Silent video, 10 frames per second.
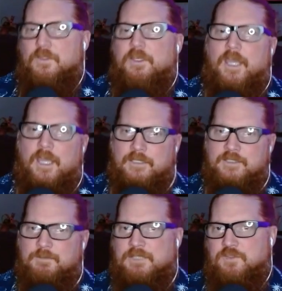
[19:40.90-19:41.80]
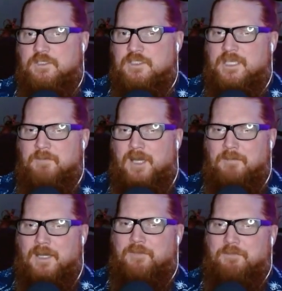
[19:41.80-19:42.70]
Yeah, especially because like
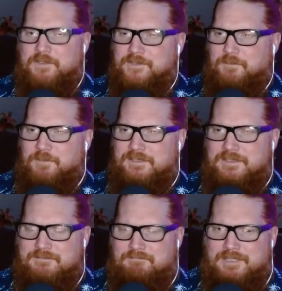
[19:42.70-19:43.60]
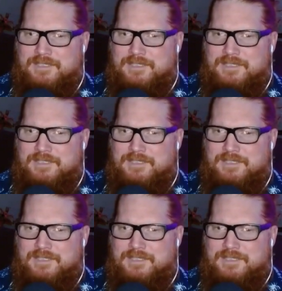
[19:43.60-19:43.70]
Mon Mothma is like, we just